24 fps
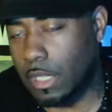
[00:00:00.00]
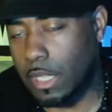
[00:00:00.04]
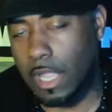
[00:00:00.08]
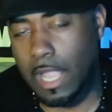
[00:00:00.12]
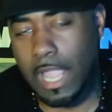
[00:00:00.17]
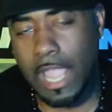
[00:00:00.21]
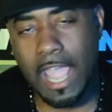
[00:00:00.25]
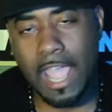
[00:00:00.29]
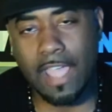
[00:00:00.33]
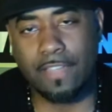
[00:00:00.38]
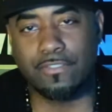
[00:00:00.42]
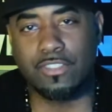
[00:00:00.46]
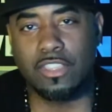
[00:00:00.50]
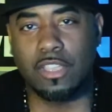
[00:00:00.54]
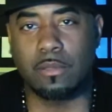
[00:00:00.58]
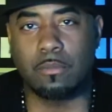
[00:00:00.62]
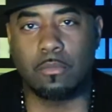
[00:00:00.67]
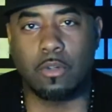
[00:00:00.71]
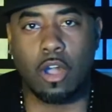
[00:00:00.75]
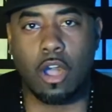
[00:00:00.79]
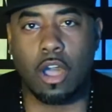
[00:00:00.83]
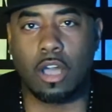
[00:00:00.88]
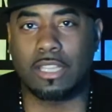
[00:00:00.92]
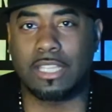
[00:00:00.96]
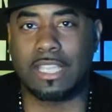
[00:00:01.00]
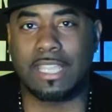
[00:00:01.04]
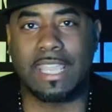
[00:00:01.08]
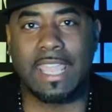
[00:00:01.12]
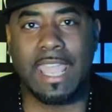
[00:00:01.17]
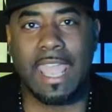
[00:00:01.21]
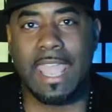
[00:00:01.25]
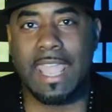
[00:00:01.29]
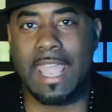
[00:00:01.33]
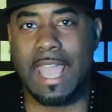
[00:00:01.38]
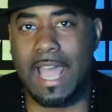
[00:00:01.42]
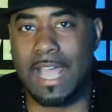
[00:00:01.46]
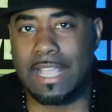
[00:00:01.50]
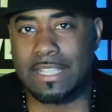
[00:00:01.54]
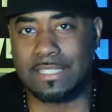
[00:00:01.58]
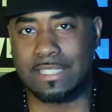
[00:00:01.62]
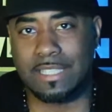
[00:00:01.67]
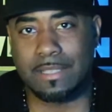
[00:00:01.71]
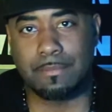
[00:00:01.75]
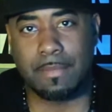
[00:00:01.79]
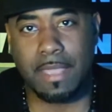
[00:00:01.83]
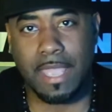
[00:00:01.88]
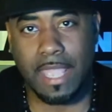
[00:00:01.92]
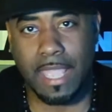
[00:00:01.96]
have them all in chaos
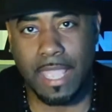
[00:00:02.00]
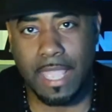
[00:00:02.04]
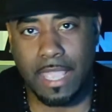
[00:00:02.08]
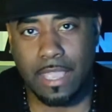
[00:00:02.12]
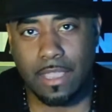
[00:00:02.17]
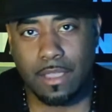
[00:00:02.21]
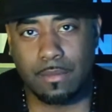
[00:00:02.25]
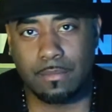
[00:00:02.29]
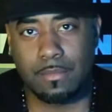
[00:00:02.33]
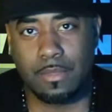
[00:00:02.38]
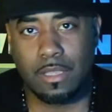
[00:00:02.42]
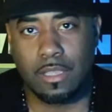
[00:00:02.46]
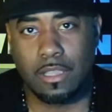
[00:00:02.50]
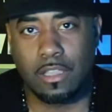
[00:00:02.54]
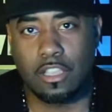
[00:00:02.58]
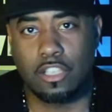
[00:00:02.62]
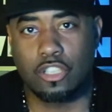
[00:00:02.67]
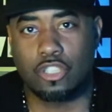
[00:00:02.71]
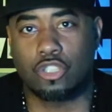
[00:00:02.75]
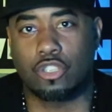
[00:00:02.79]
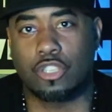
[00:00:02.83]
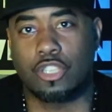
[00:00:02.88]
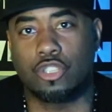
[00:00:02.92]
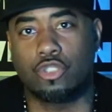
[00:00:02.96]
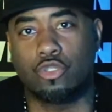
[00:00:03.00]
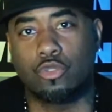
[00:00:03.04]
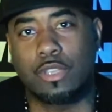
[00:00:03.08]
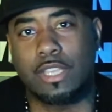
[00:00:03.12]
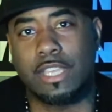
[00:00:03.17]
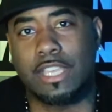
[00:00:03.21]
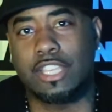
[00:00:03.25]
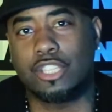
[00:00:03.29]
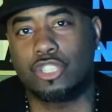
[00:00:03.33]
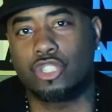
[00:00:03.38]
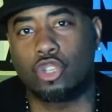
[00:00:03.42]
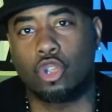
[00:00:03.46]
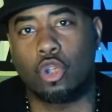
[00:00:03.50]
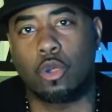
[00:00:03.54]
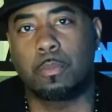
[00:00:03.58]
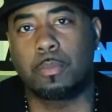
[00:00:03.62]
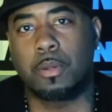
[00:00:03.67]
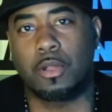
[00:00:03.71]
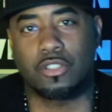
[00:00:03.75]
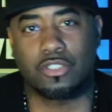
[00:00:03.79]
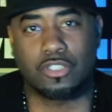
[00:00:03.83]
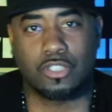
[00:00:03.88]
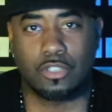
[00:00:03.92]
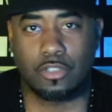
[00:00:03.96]
and mayhem, so that you can get your
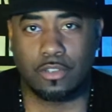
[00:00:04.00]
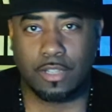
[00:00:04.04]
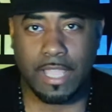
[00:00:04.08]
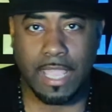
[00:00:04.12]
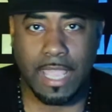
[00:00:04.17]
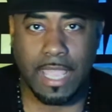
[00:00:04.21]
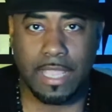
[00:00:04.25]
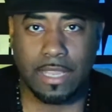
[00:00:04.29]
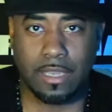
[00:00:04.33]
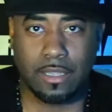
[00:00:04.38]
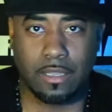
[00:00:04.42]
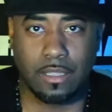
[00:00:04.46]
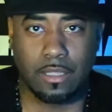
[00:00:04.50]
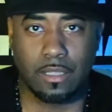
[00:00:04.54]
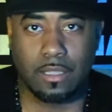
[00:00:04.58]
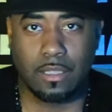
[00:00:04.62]
personal gain.